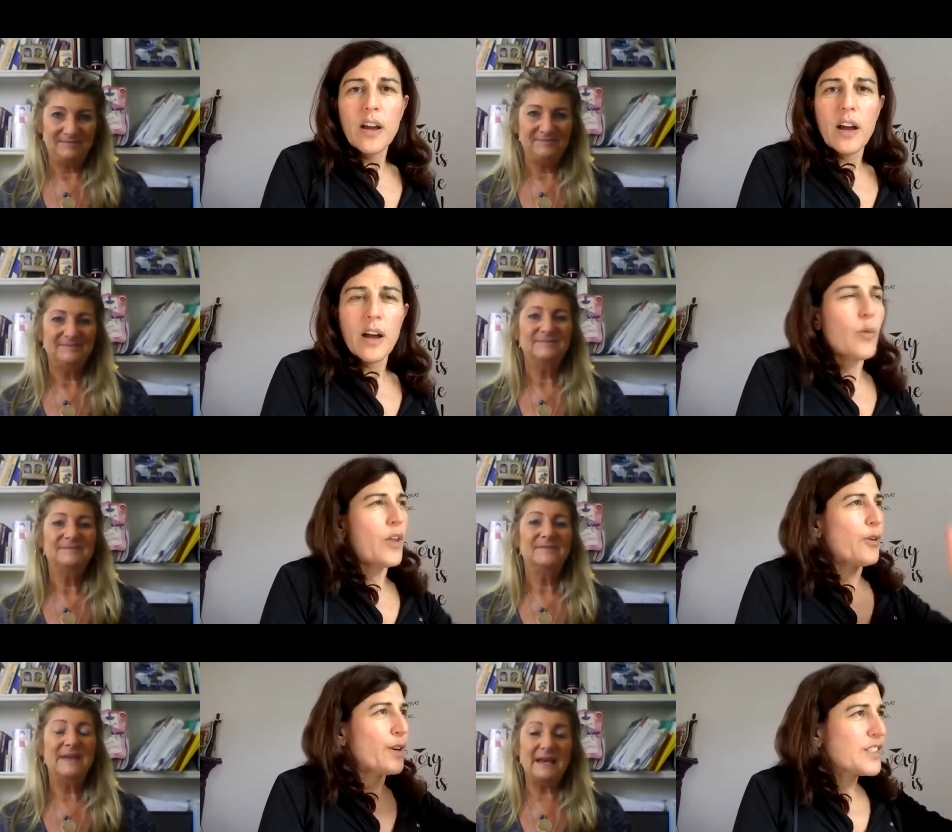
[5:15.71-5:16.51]
Speaker 1: Uh,
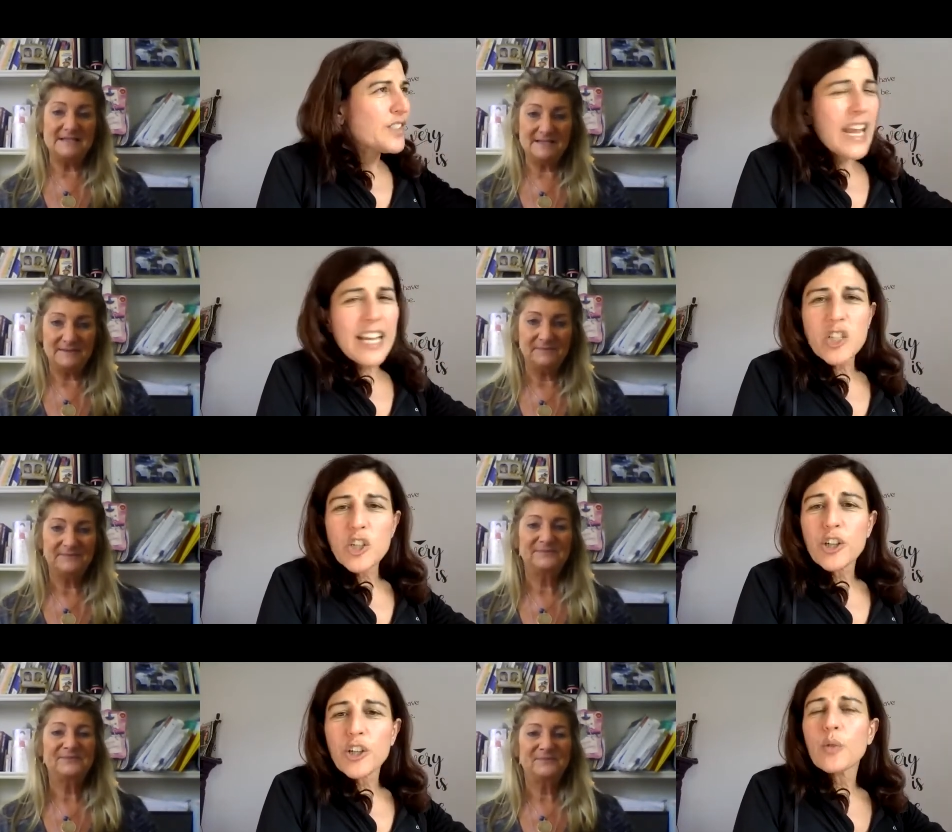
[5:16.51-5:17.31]
whether yes. it's
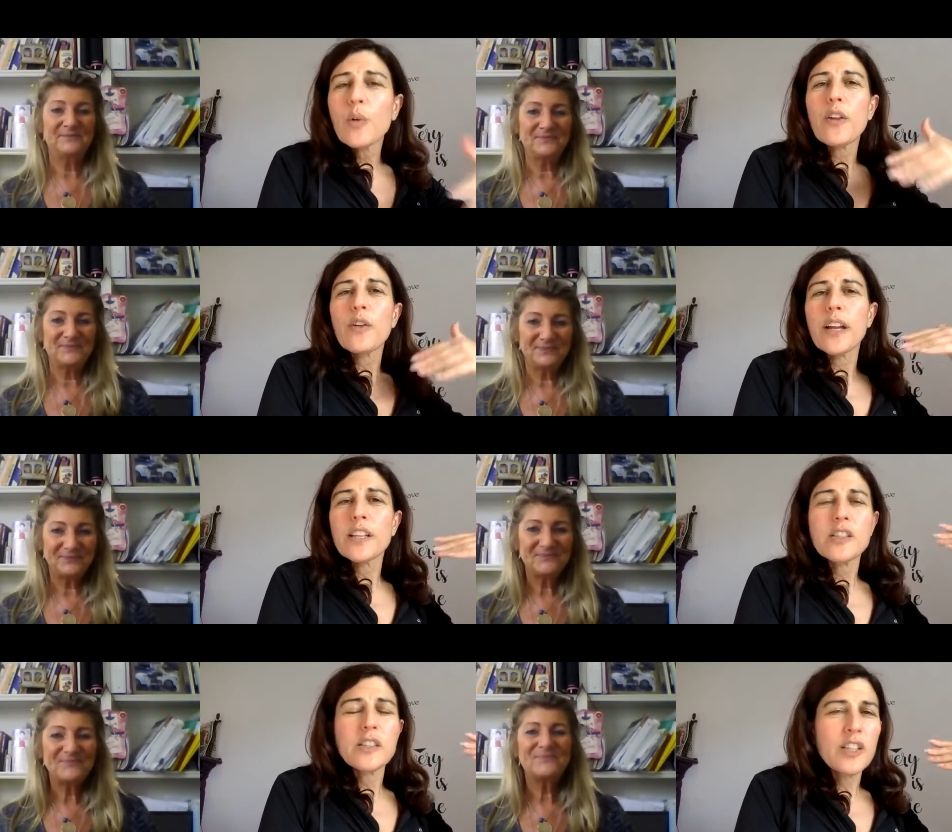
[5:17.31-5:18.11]
nature, whether
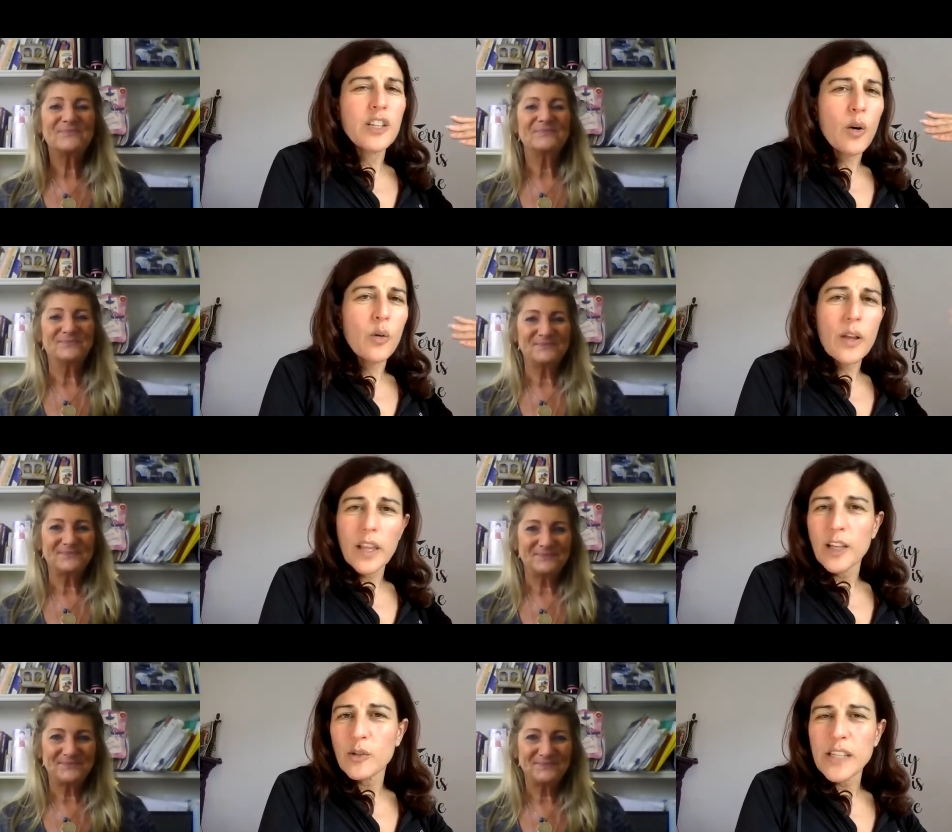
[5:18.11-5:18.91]
it's you know,
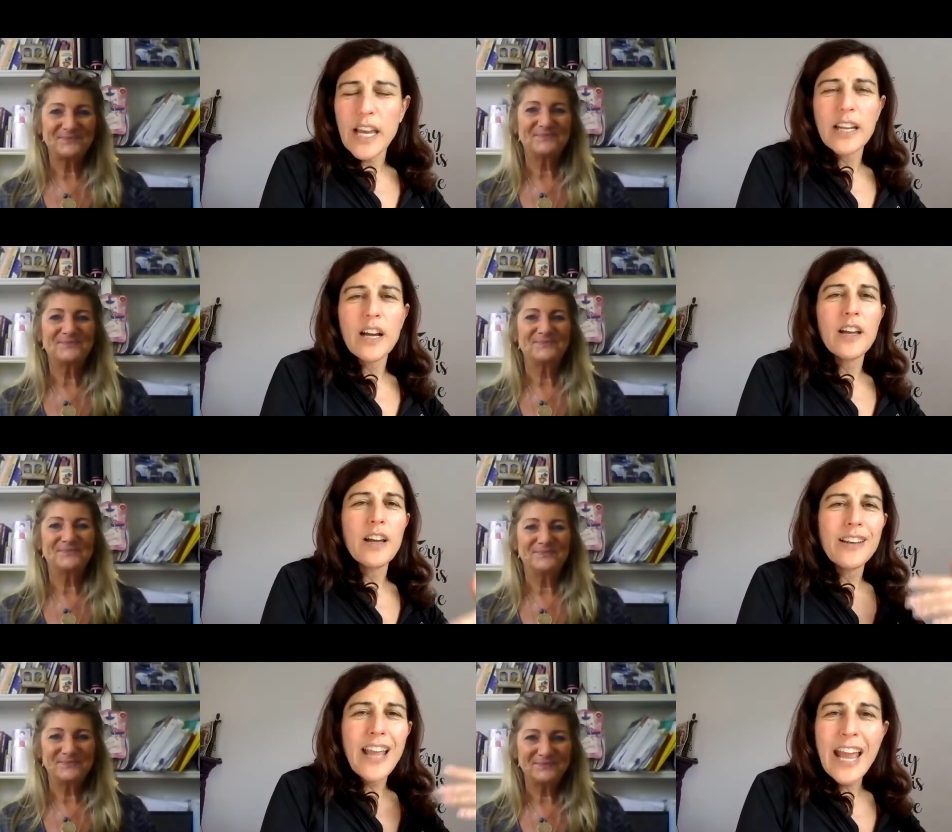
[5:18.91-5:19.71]
like you said, a,
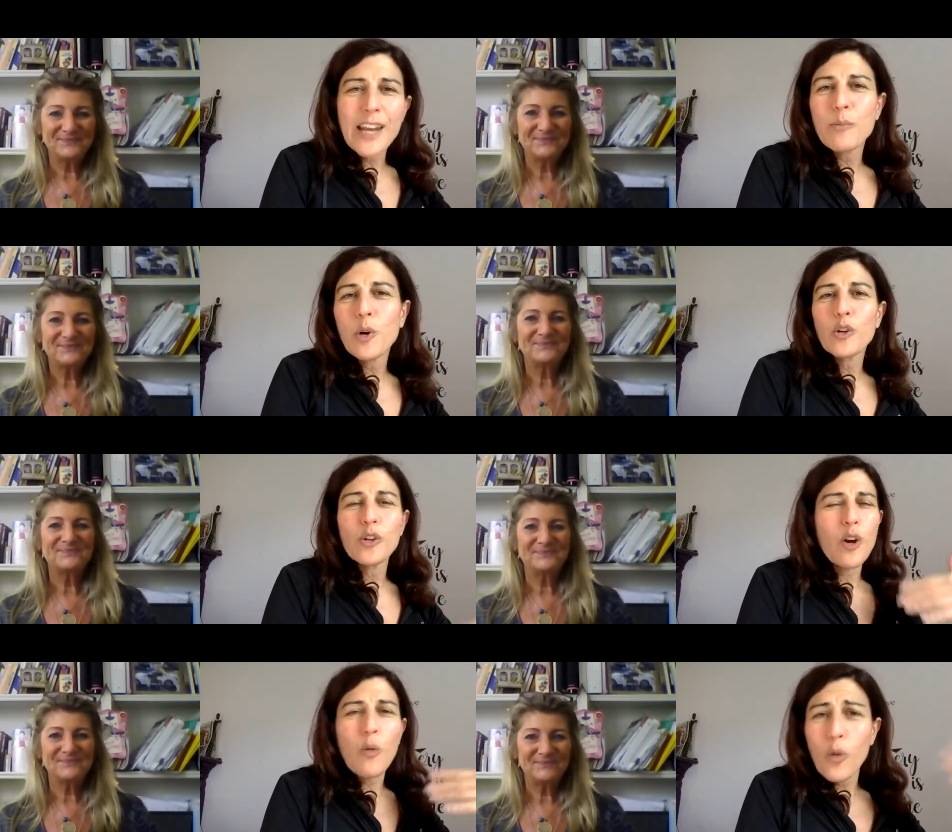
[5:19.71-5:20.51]
an animal.
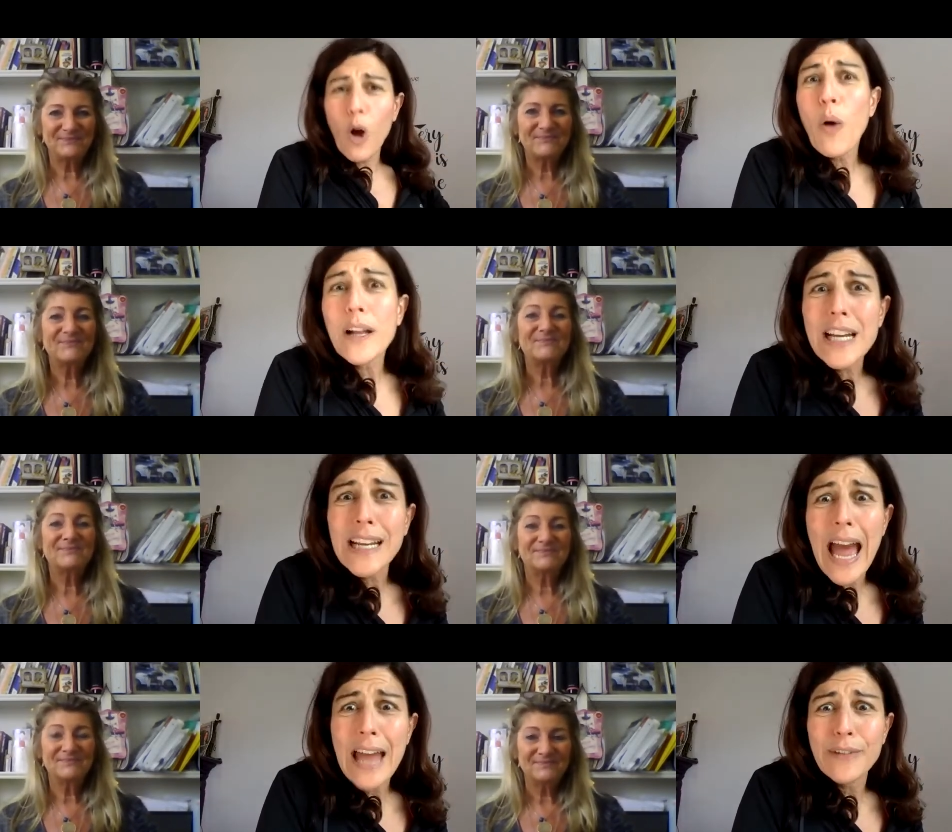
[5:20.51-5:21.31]
You go go watch a
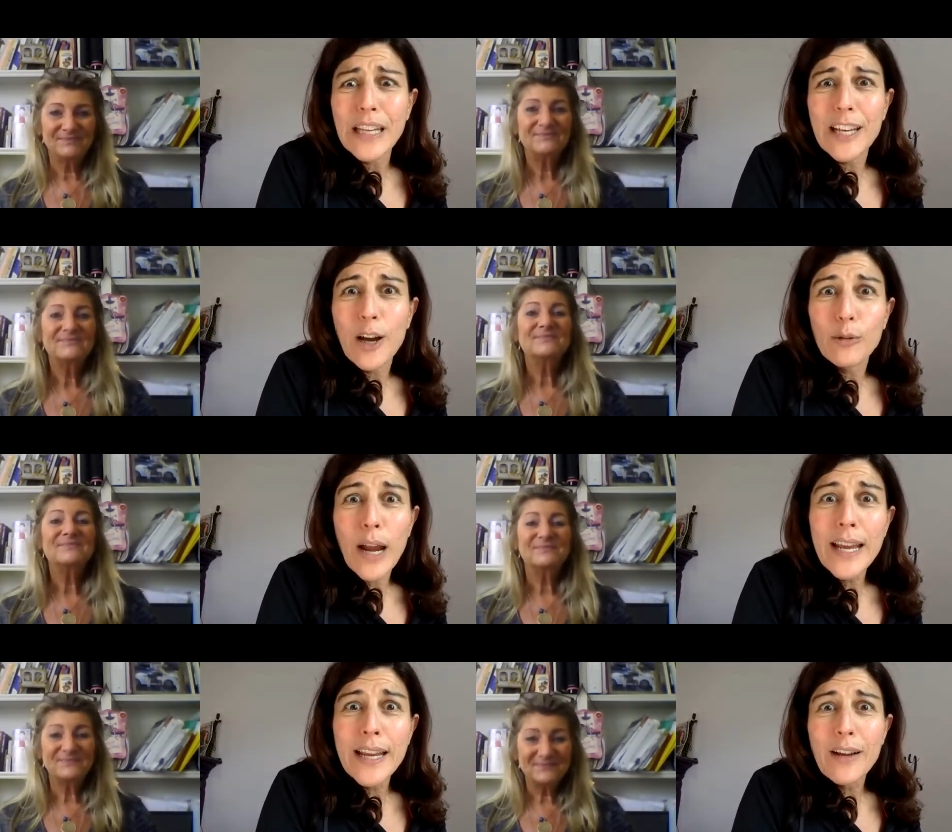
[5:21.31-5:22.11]
cat video, right?